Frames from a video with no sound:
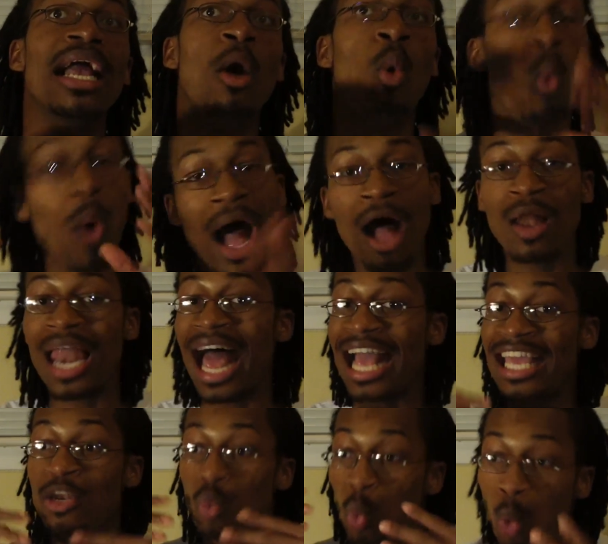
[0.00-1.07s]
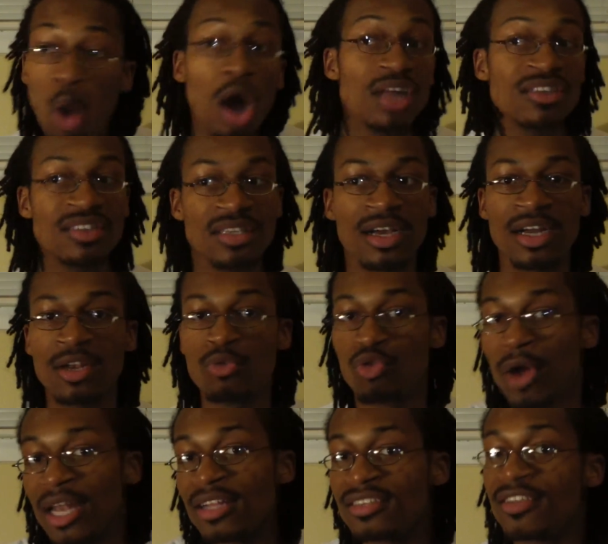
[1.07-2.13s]
while it was
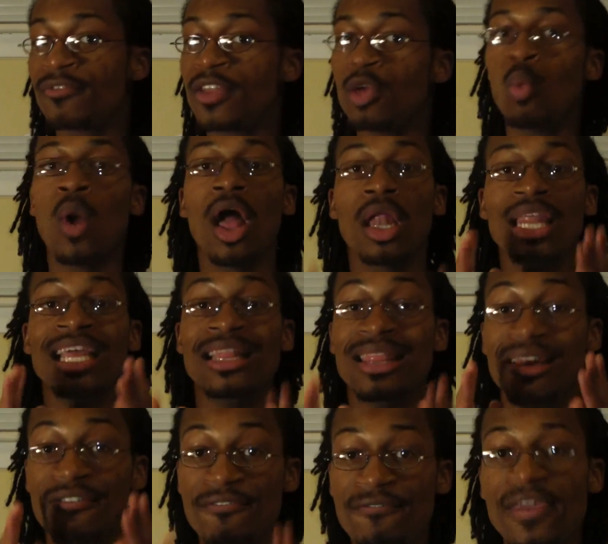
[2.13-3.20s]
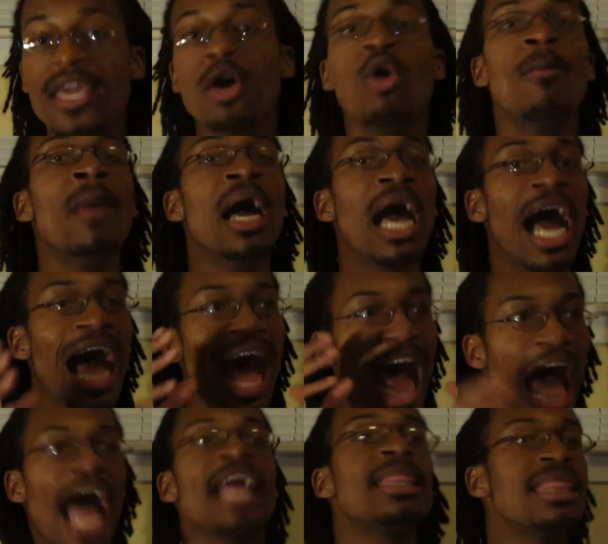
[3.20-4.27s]
done relatively well in the film,
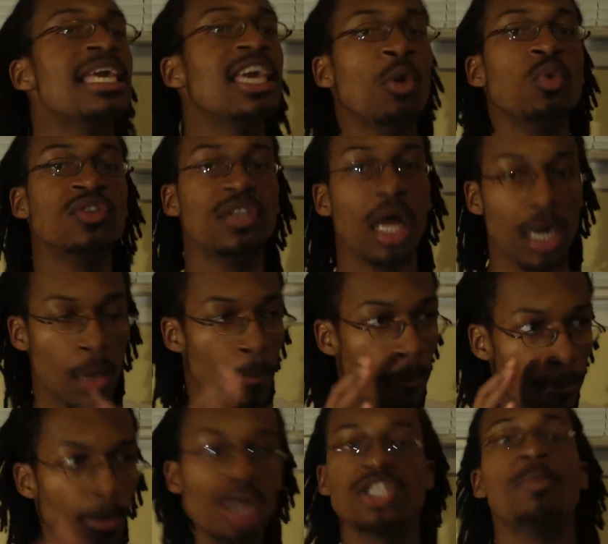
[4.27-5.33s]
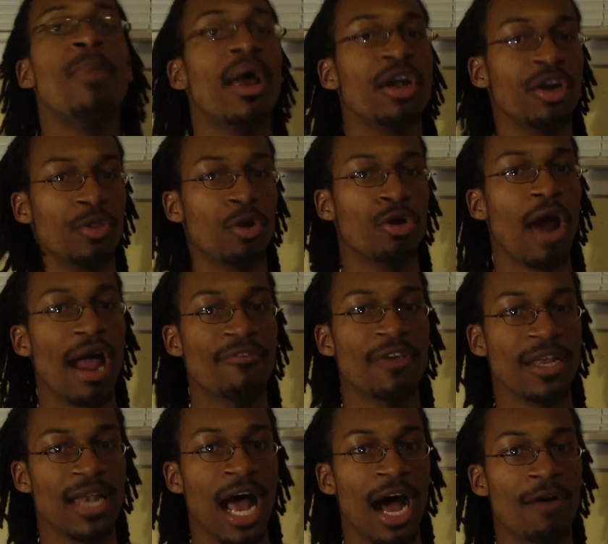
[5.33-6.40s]
I think it was done much better in the
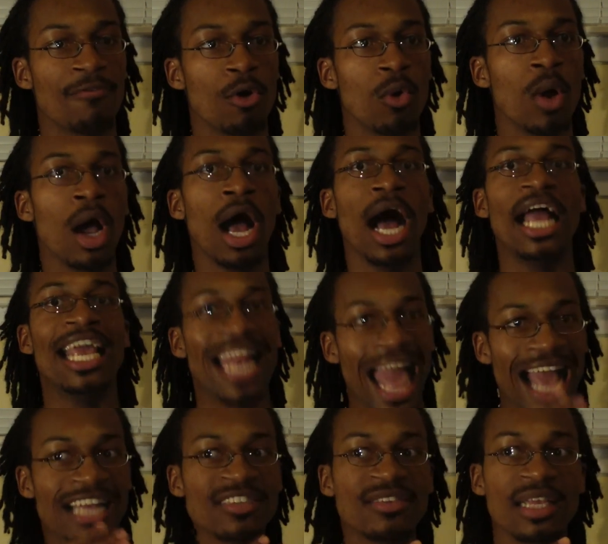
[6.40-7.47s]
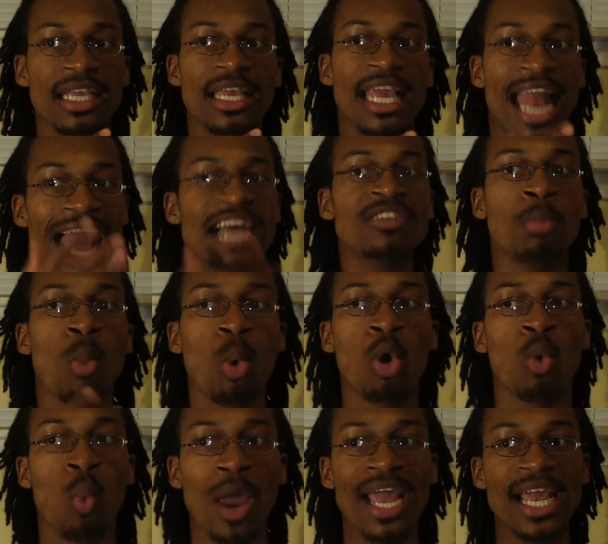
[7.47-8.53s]
graphic novel. It has
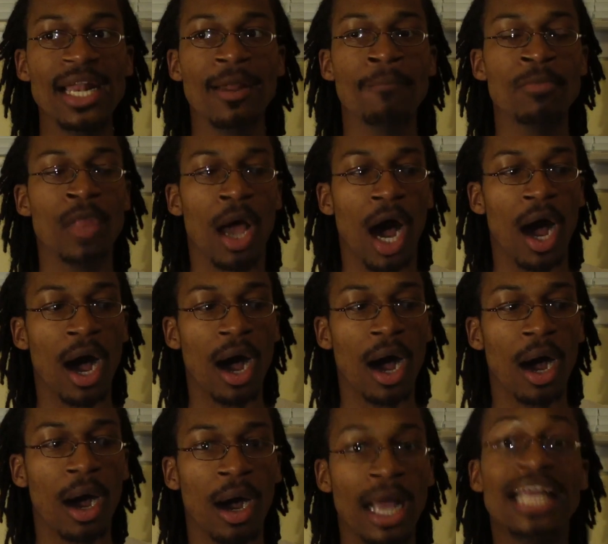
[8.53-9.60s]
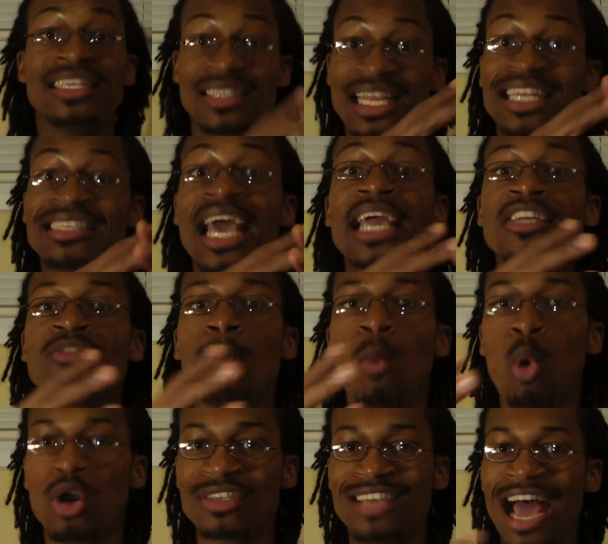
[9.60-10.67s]
more weight. It takes
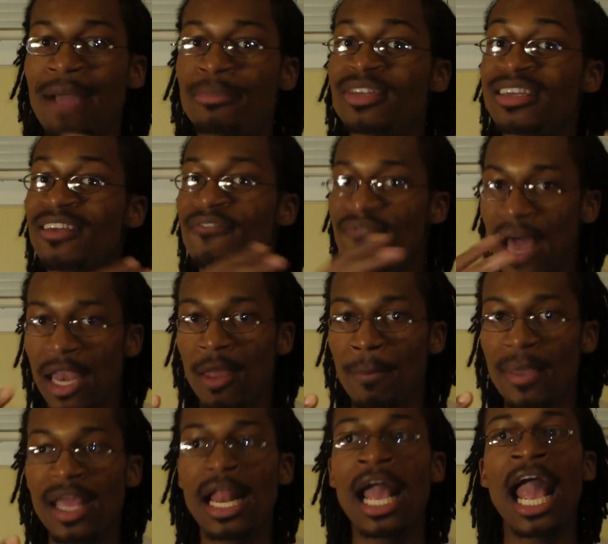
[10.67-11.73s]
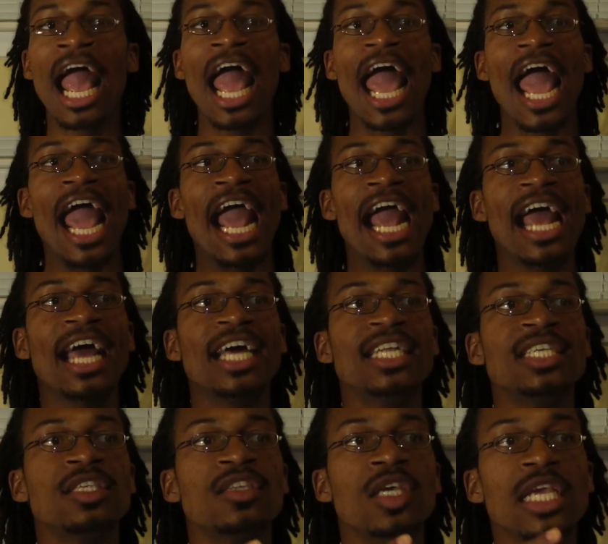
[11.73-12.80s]
more time to develop it.
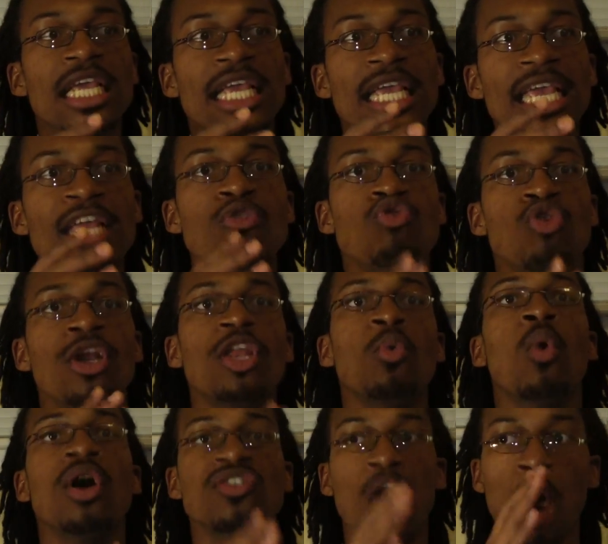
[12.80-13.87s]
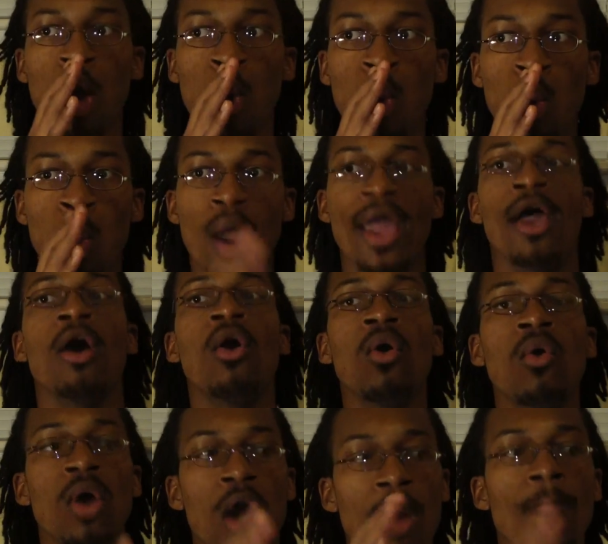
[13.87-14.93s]
And it really was a
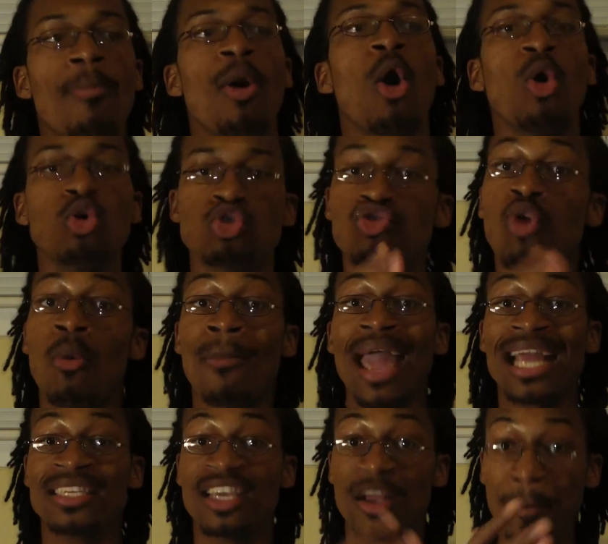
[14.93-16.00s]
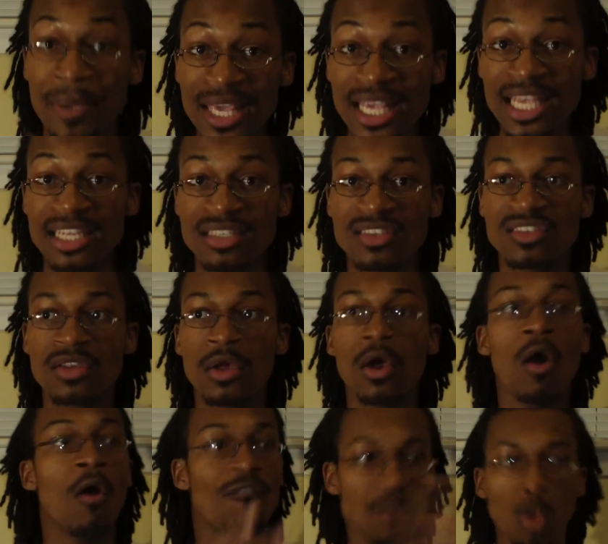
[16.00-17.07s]
well-composed romantic piece
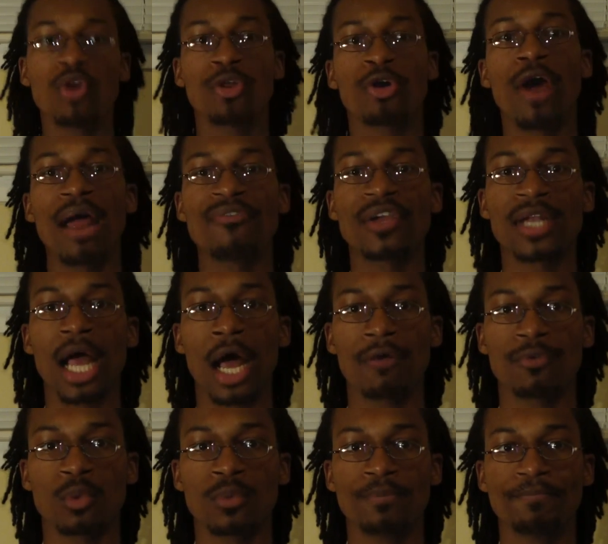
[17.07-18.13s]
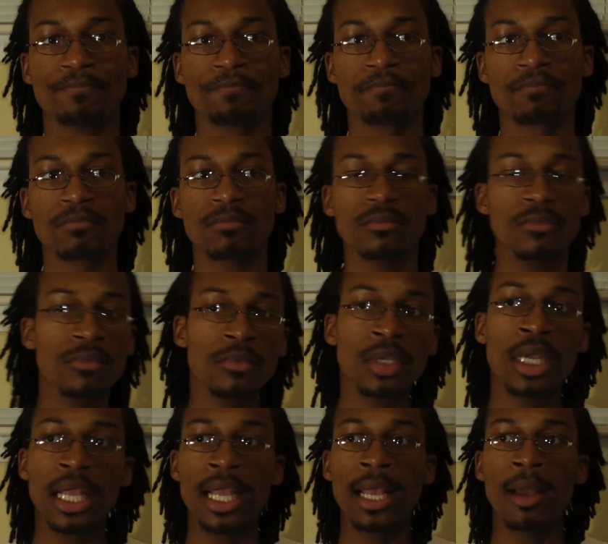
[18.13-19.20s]
for the graphic novel.
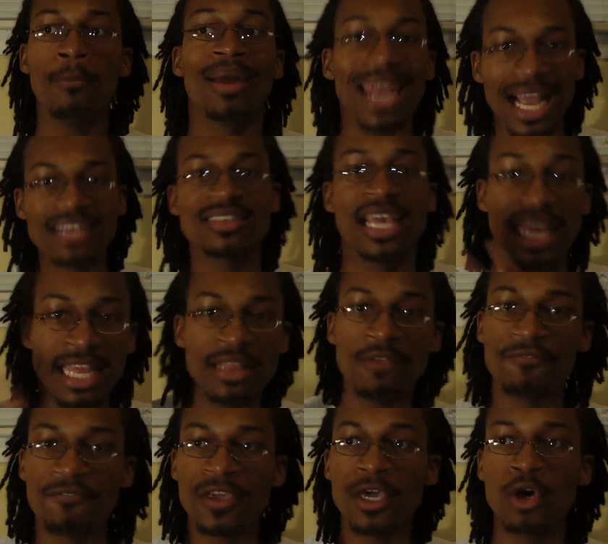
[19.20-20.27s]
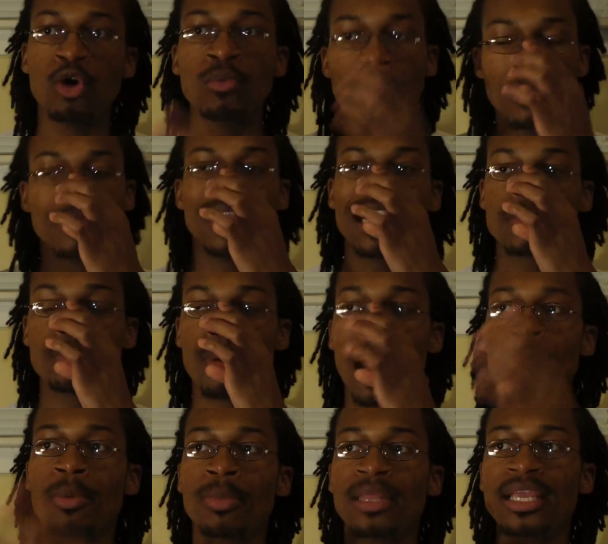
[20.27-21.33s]
But like I say, in the film, that's
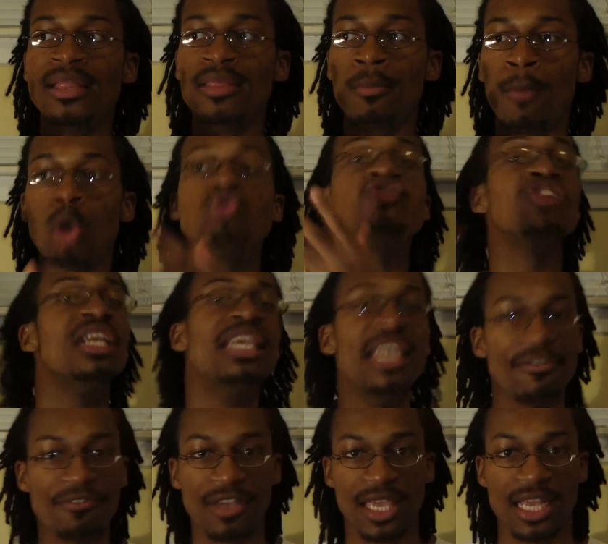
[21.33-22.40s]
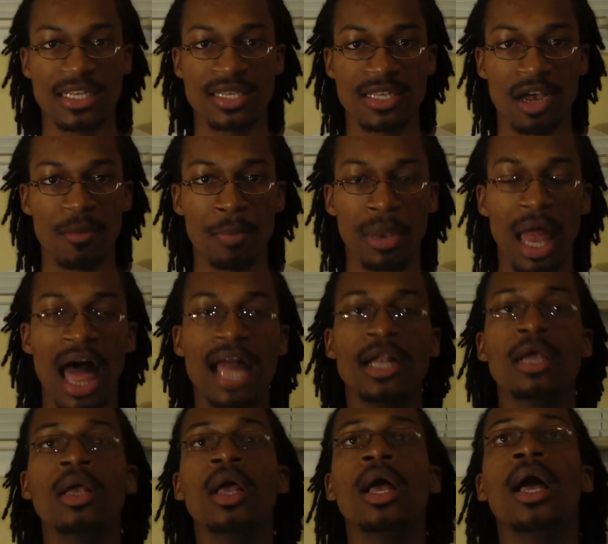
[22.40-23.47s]
probably the most significant subplot.
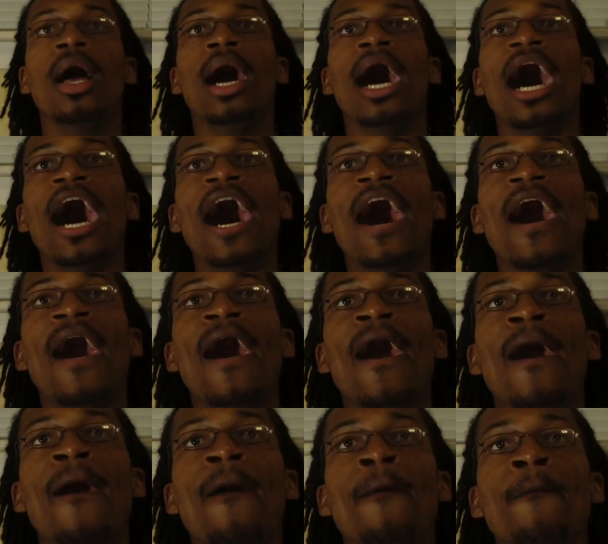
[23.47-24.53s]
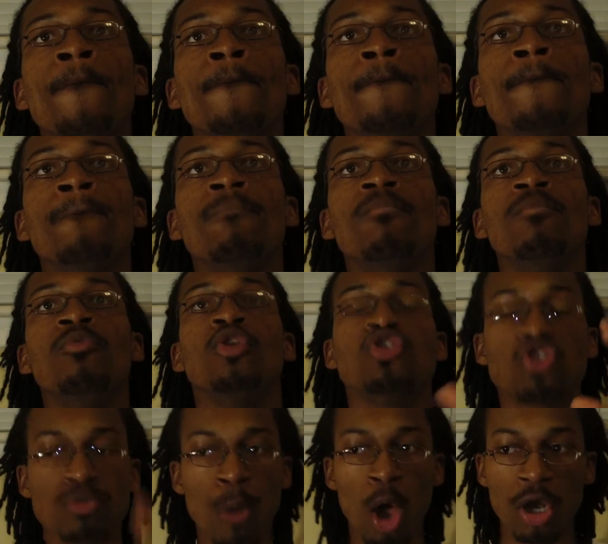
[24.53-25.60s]
The
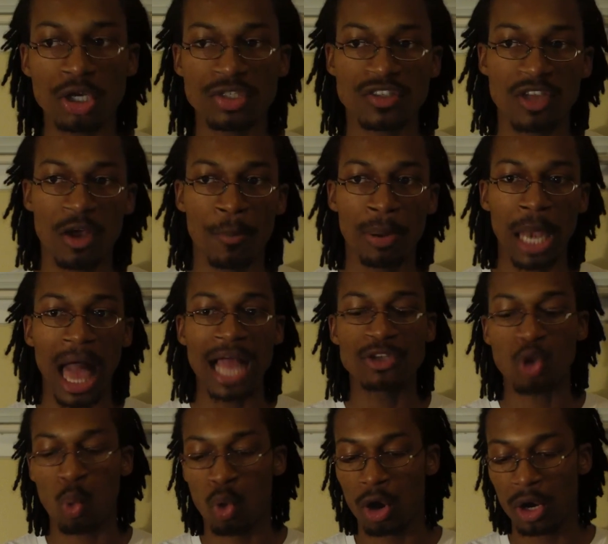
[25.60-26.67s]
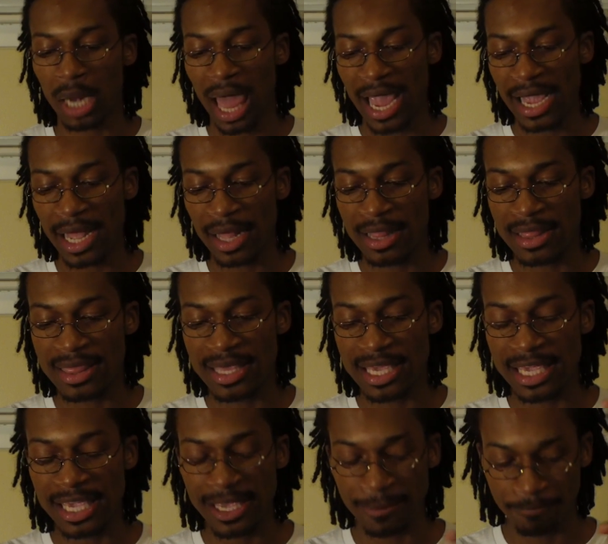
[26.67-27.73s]
smaller subplots were like
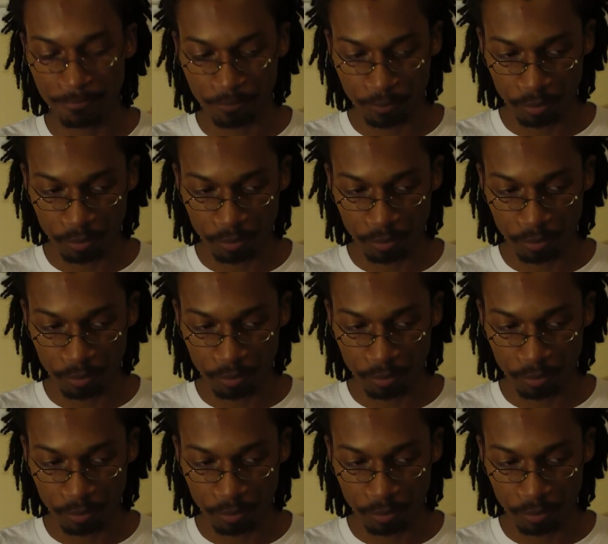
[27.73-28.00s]
the